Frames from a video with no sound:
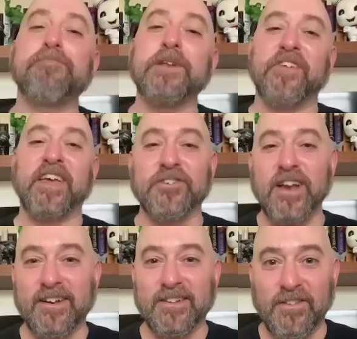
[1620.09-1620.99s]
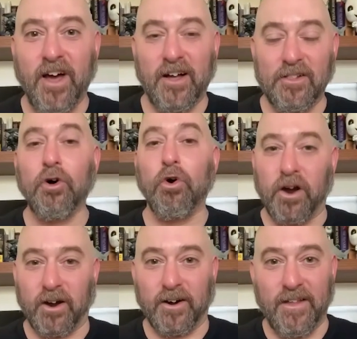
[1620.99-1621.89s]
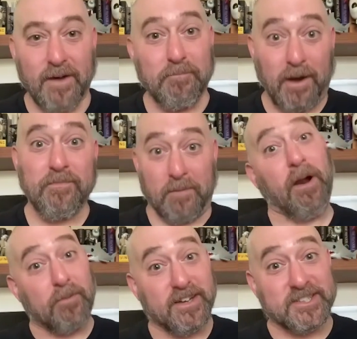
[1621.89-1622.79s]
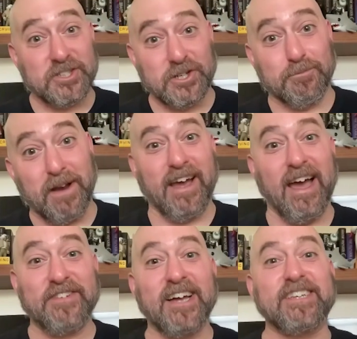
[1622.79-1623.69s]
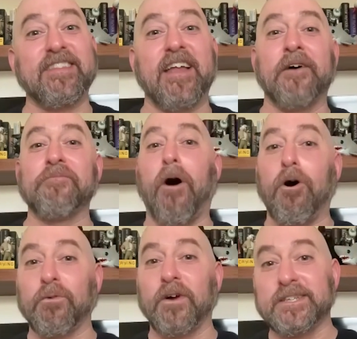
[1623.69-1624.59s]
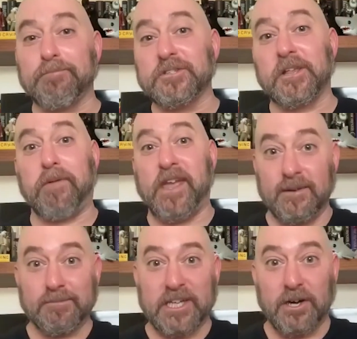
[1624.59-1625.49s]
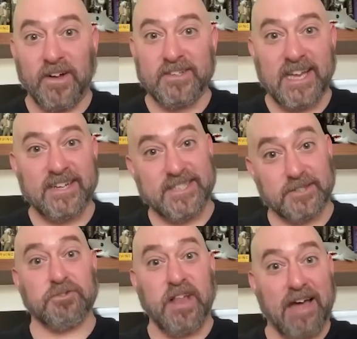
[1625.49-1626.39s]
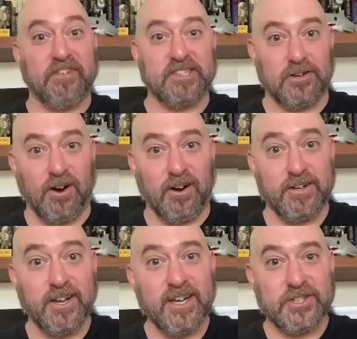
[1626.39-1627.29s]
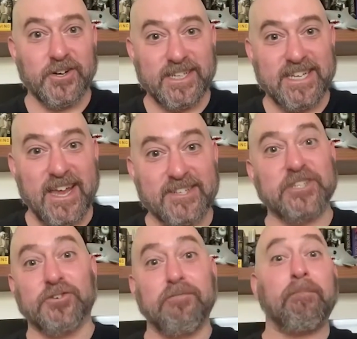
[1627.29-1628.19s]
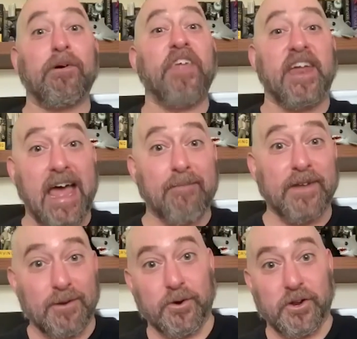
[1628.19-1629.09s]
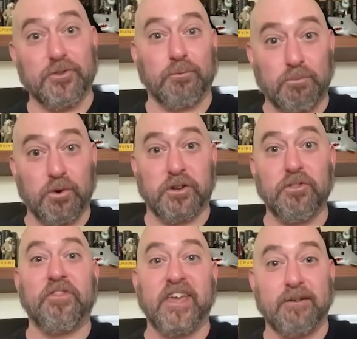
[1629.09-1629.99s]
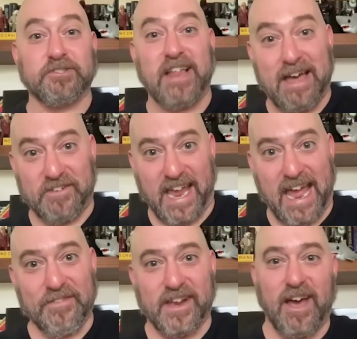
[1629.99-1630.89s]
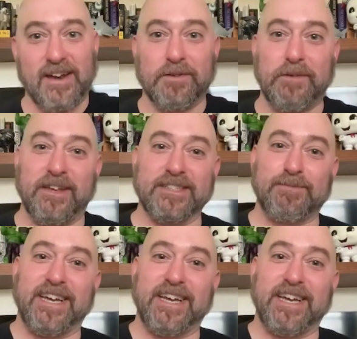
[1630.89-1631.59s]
a bit of internet lore that probably isn't true, but I have to ask that Paul Rudd supposedly peed himself on set because he was laughing so hard during a take. Do you remember if that happened, and were you the thing he was laughing at that got him to pee in his